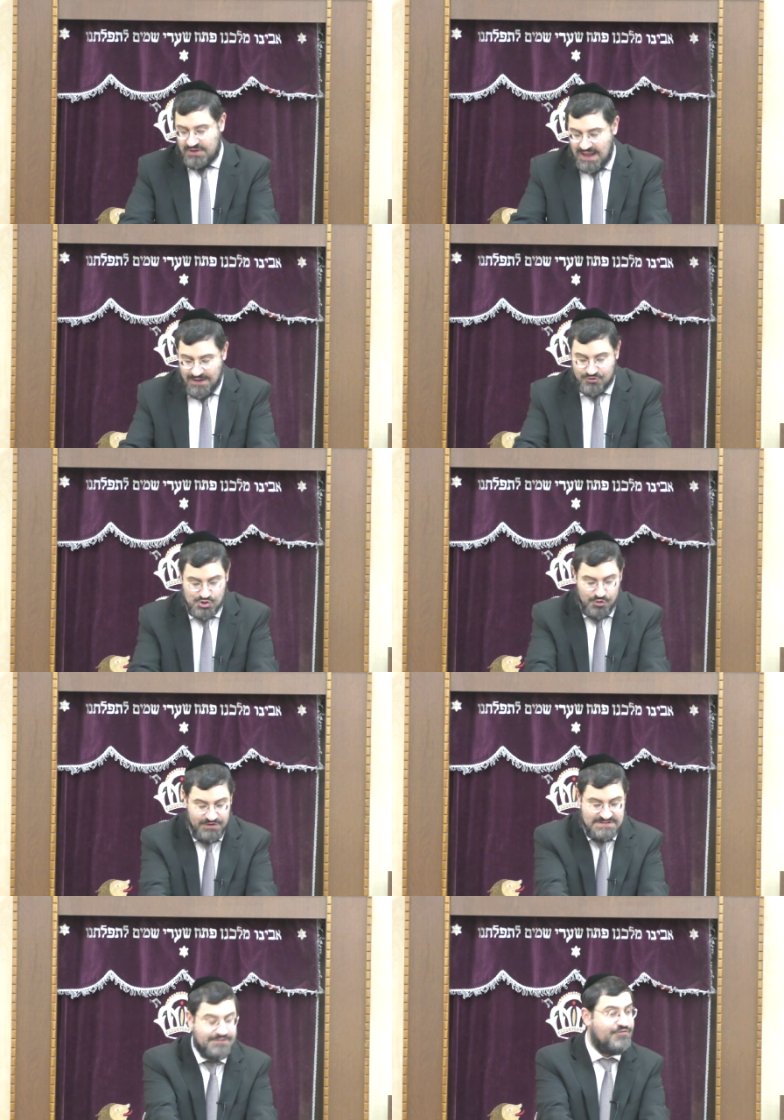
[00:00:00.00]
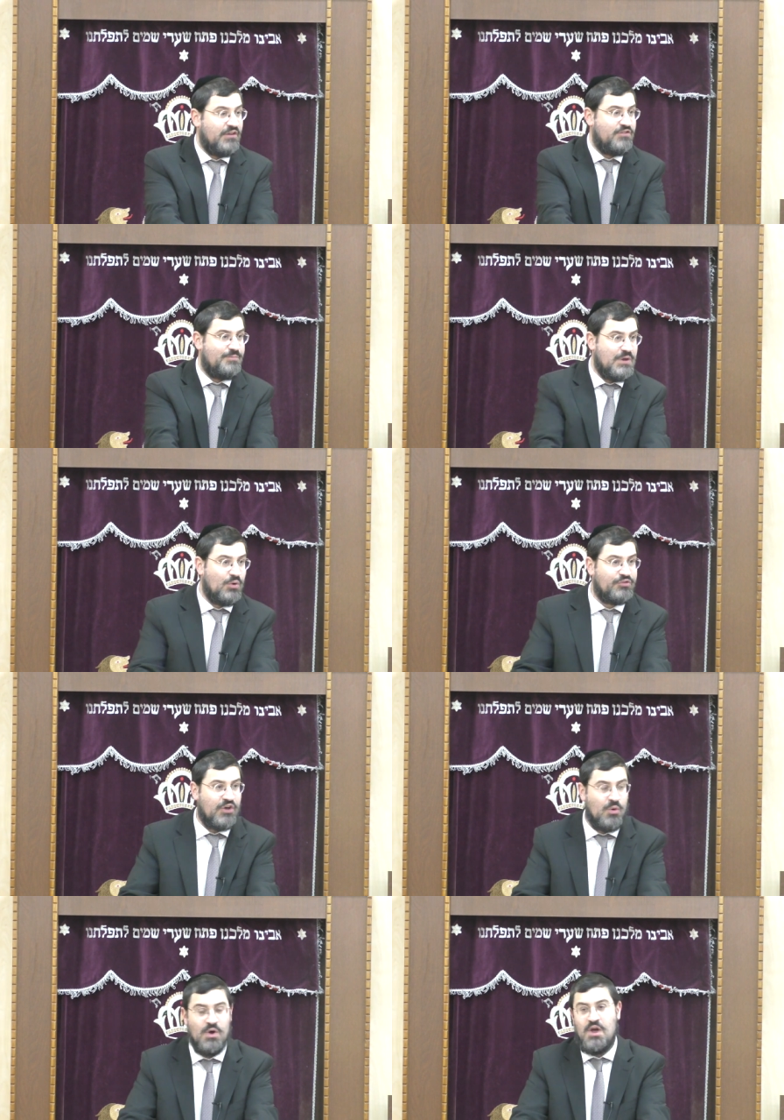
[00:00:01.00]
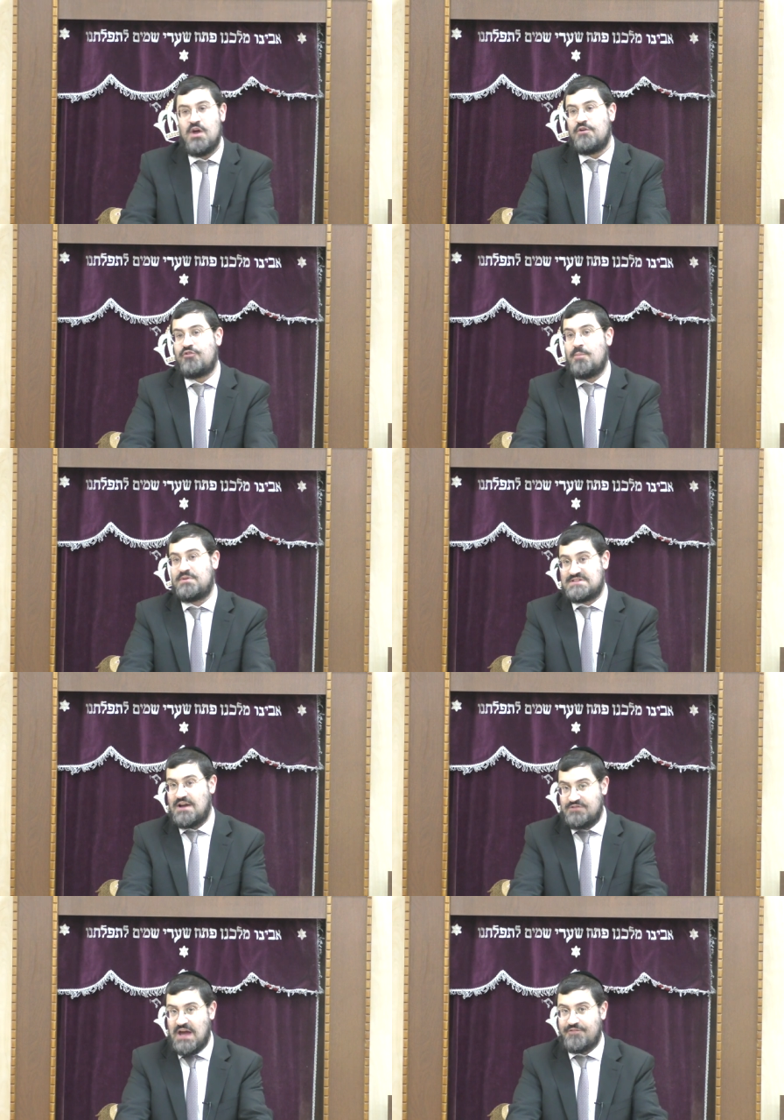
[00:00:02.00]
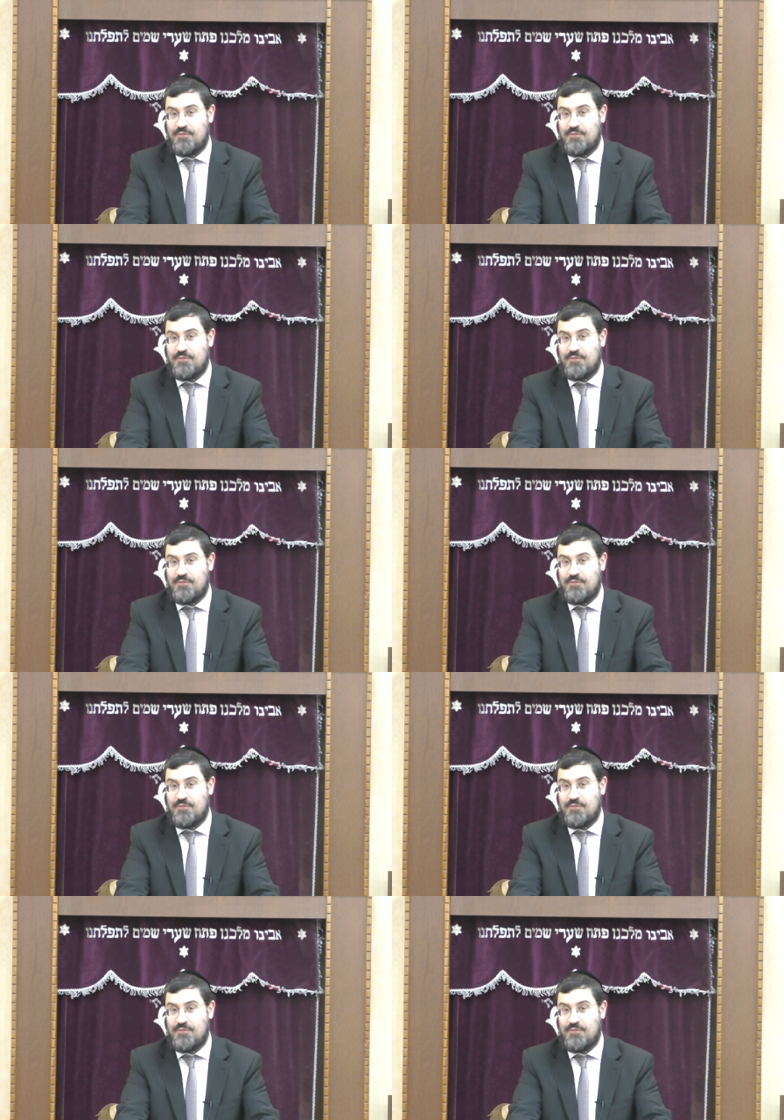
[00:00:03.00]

and I have tshuvas in front of me also from Ksav Yad,